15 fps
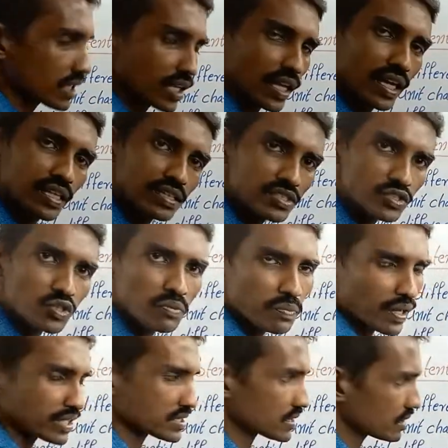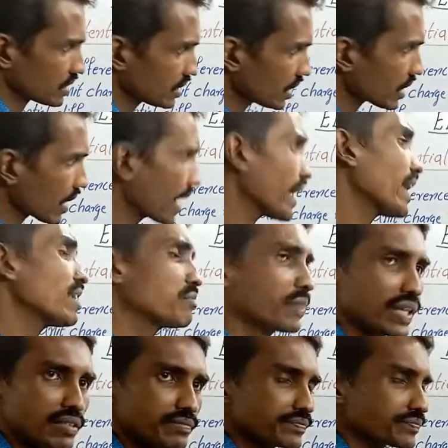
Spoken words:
any 2 points, here A and B,